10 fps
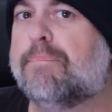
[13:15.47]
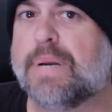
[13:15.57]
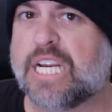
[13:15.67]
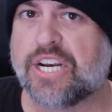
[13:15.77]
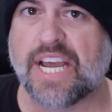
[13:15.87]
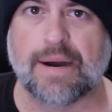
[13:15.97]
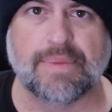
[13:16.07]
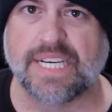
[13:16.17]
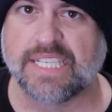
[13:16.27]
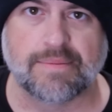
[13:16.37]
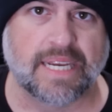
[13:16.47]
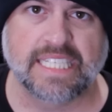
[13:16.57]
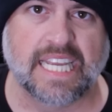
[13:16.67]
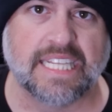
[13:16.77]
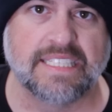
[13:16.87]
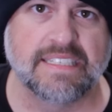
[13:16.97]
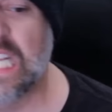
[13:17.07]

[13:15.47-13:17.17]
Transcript: But you're dumb, it doesn't make sense.